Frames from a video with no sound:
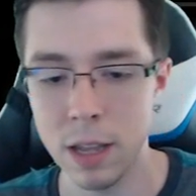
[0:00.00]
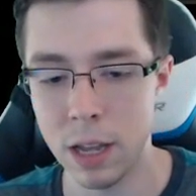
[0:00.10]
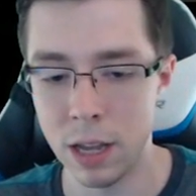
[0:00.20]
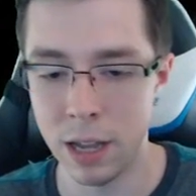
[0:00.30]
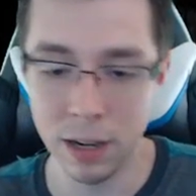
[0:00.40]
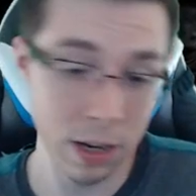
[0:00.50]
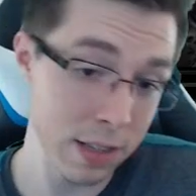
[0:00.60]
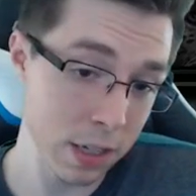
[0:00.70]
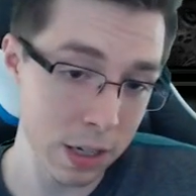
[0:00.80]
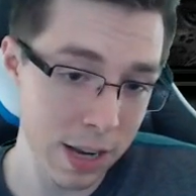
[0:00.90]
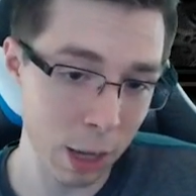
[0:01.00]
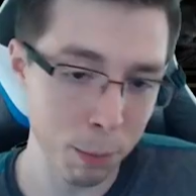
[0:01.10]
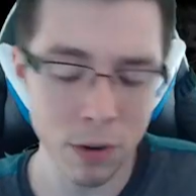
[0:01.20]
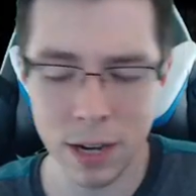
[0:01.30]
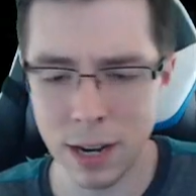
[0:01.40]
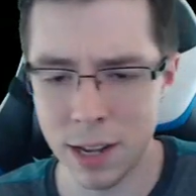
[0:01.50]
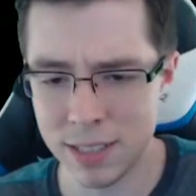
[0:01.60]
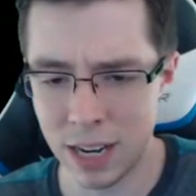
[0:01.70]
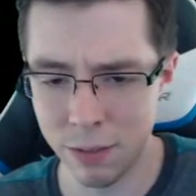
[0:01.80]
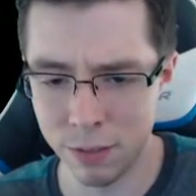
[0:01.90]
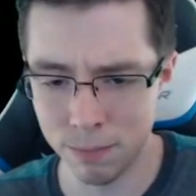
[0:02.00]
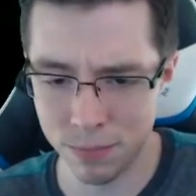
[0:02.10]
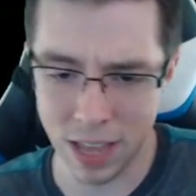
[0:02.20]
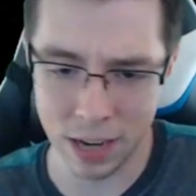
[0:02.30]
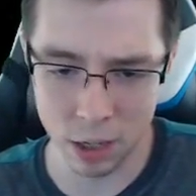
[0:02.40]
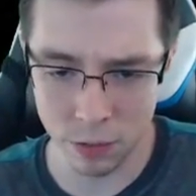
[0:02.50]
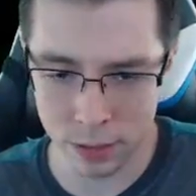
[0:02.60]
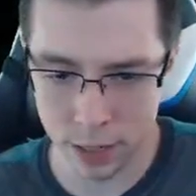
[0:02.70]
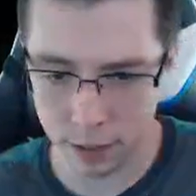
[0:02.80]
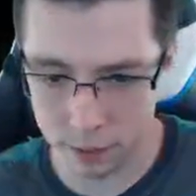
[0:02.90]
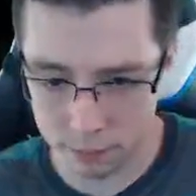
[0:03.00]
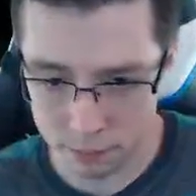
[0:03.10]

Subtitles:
and it is a good deck, but right now it's not even that good of a deck.